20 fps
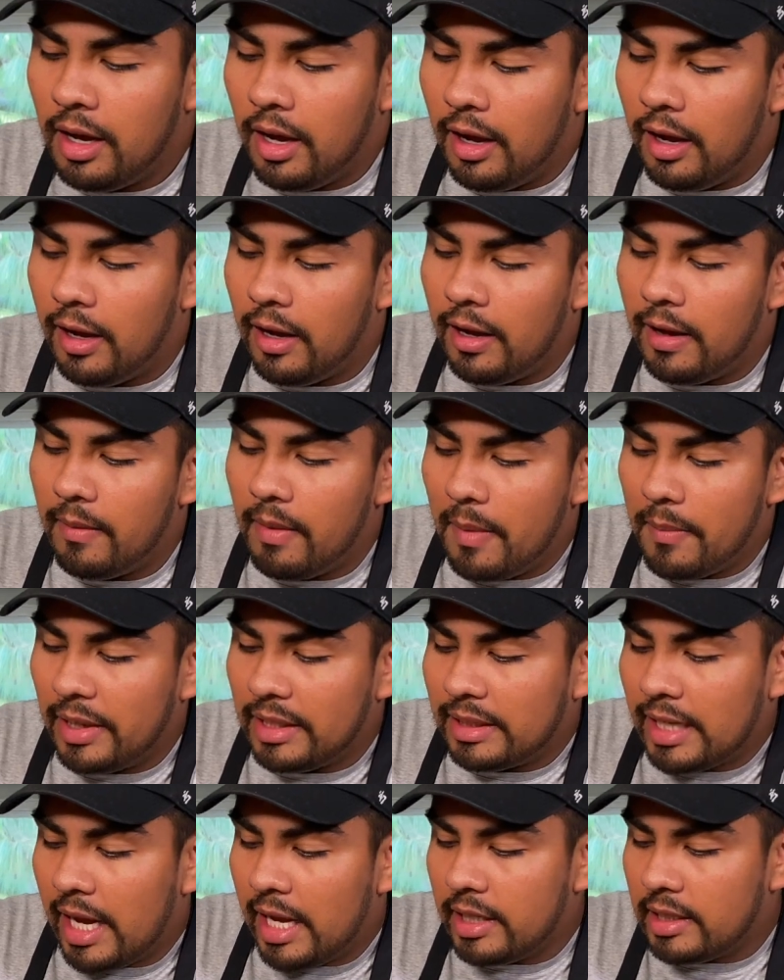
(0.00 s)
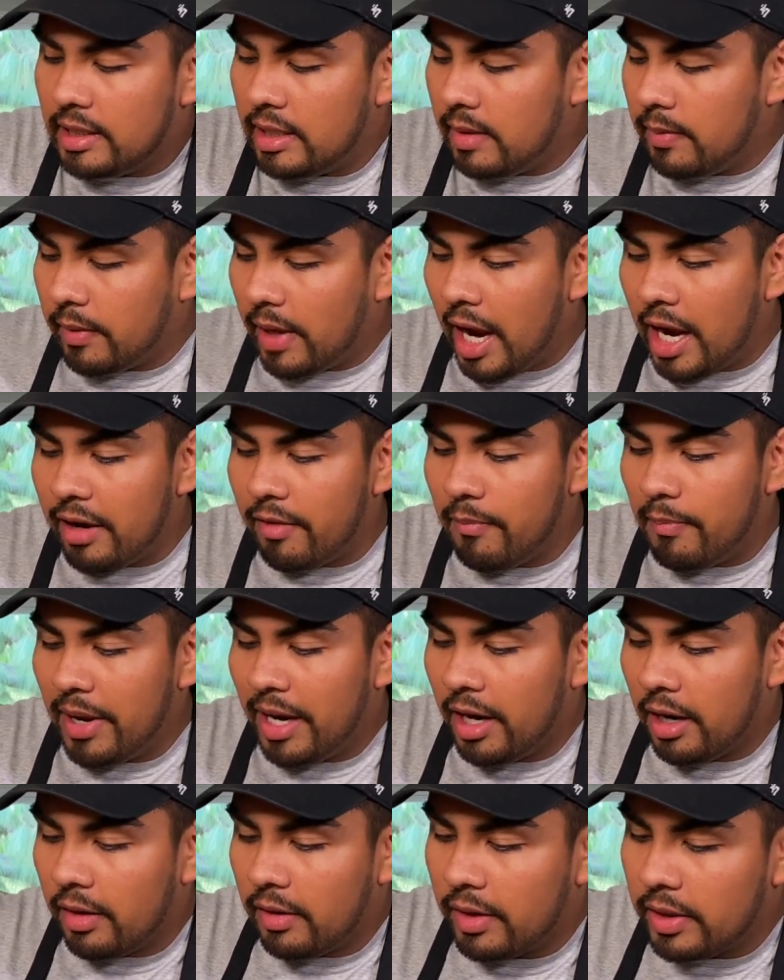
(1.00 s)
I'm excited to kind of
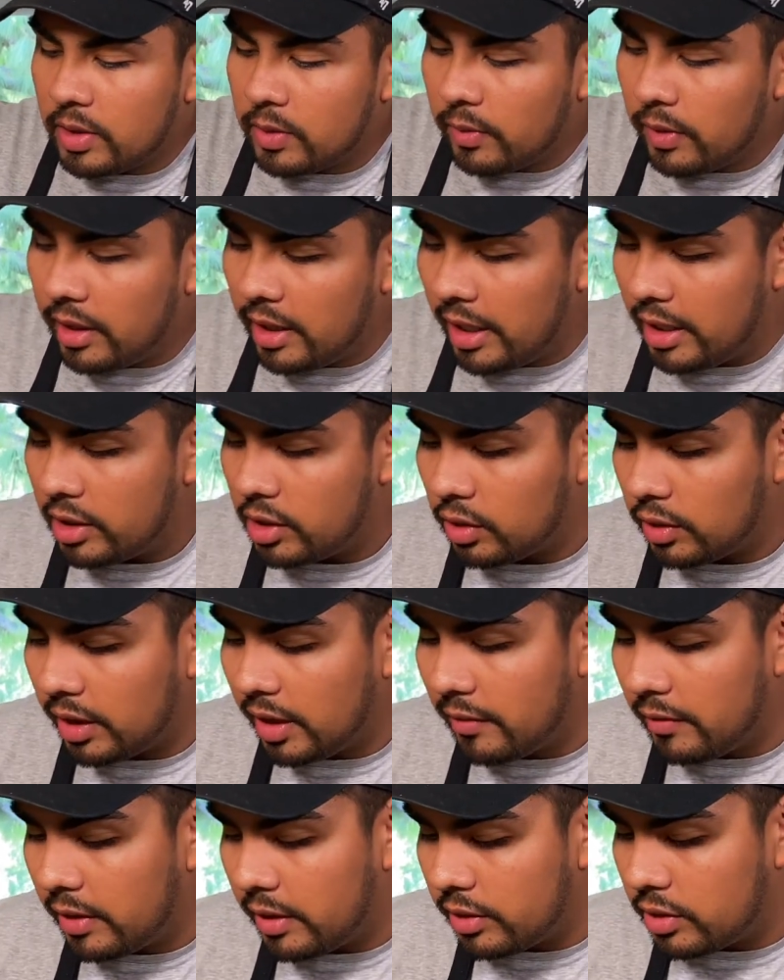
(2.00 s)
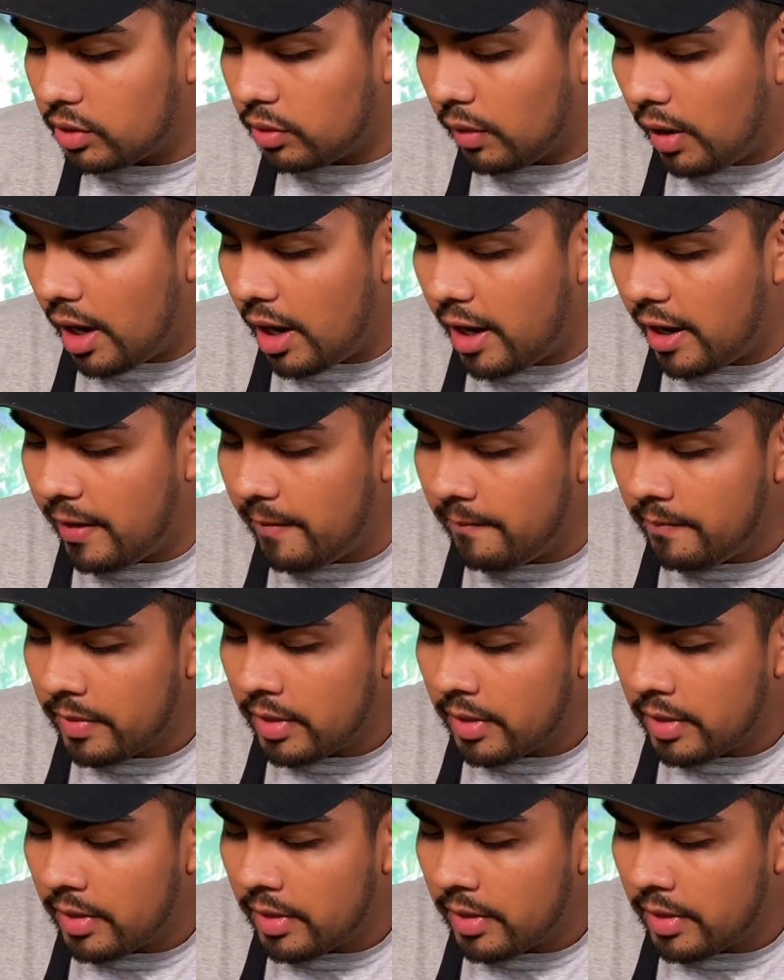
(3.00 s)
pair this one and give it a try.